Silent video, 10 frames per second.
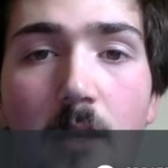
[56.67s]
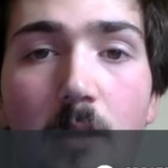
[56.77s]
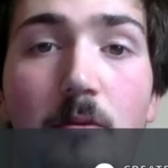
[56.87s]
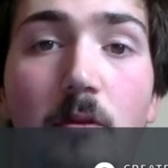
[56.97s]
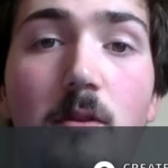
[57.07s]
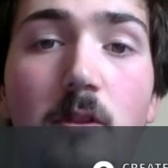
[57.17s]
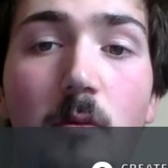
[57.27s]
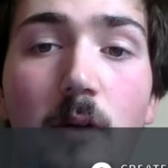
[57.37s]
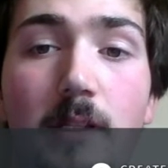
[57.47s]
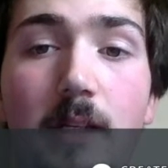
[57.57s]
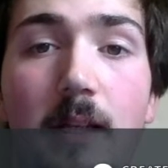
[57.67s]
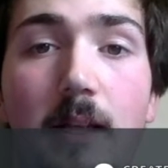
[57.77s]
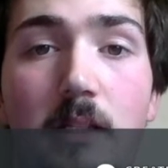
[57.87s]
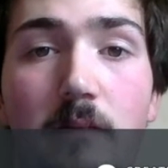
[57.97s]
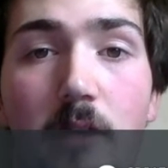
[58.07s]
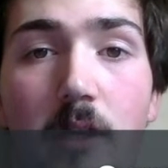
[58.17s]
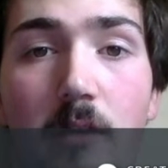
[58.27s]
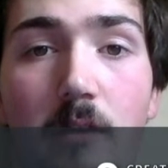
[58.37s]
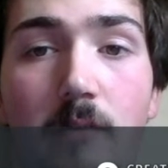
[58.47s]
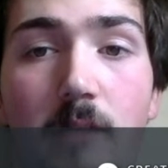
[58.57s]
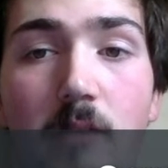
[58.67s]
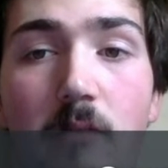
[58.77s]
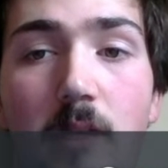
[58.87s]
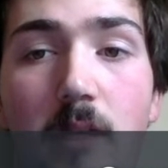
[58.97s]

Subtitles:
The protozoa is a class of eukaryotes that's unique